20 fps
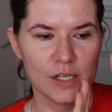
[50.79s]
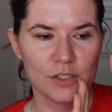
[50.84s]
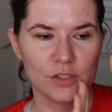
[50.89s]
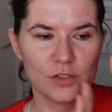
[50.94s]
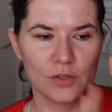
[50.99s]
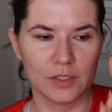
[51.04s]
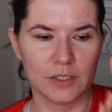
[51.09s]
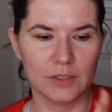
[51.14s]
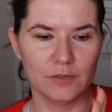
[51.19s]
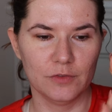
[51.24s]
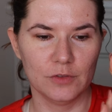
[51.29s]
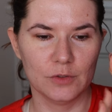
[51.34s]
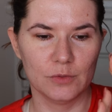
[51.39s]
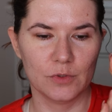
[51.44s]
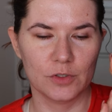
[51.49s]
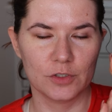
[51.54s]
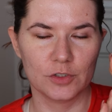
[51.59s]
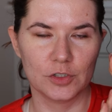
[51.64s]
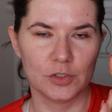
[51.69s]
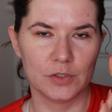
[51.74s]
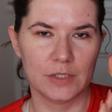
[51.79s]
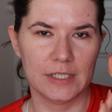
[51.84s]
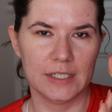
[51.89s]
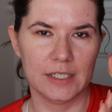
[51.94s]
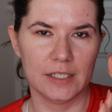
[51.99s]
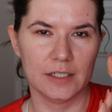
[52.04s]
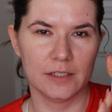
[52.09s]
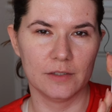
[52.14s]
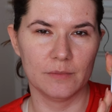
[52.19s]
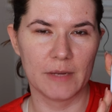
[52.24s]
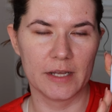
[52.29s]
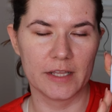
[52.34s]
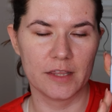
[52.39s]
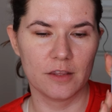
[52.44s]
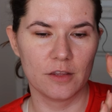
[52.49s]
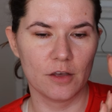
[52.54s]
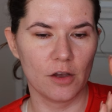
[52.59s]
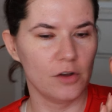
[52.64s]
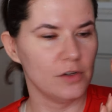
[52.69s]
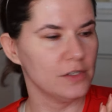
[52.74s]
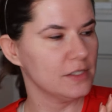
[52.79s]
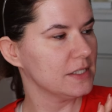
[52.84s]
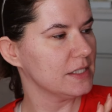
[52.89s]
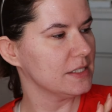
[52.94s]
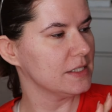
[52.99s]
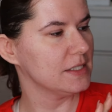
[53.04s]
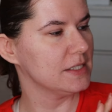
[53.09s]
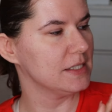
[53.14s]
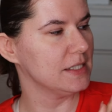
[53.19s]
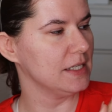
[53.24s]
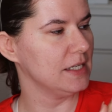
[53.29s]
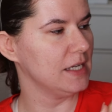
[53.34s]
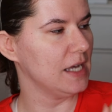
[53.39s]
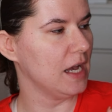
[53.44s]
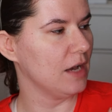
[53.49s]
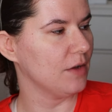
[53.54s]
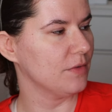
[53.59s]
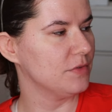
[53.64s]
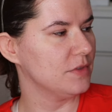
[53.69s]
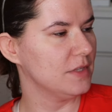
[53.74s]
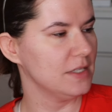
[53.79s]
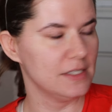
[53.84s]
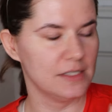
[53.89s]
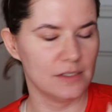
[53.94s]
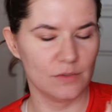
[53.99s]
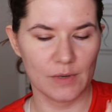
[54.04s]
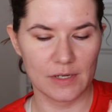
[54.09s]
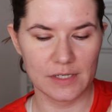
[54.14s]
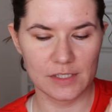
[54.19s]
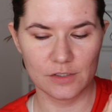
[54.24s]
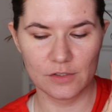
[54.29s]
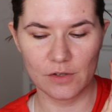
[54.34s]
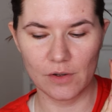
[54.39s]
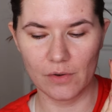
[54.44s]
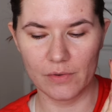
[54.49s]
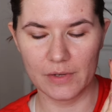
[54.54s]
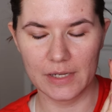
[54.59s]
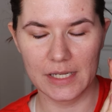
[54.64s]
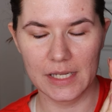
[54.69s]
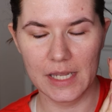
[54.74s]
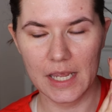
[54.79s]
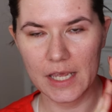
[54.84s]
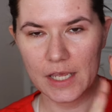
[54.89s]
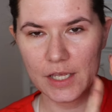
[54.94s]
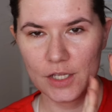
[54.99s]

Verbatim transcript: So if you want to hear my thoughts and see how this one is going